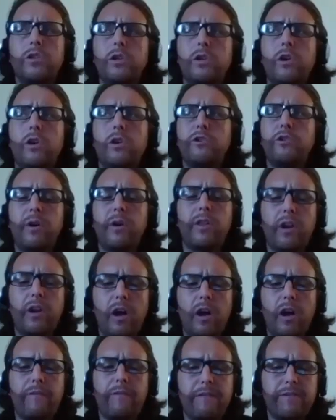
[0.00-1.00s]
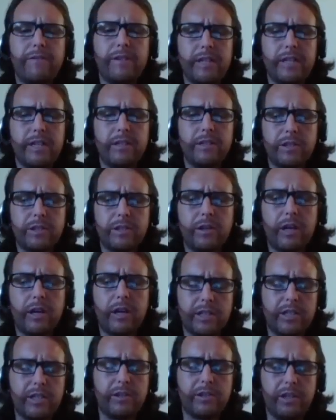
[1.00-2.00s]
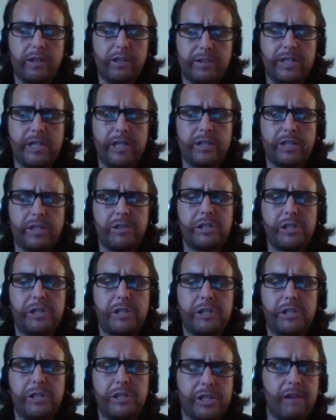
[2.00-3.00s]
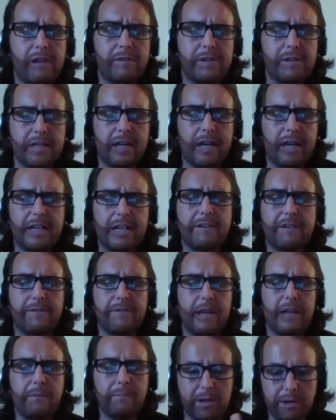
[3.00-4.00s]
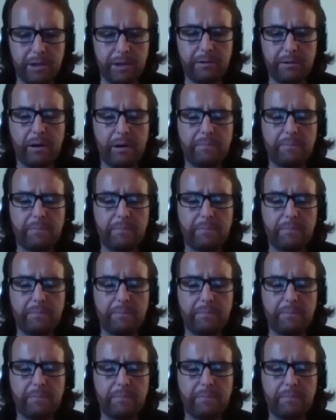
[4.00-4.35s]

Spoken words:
at all. You've put a lot of effort in, so and it's not, as you say, it's not just yourself. It's a collective thing, but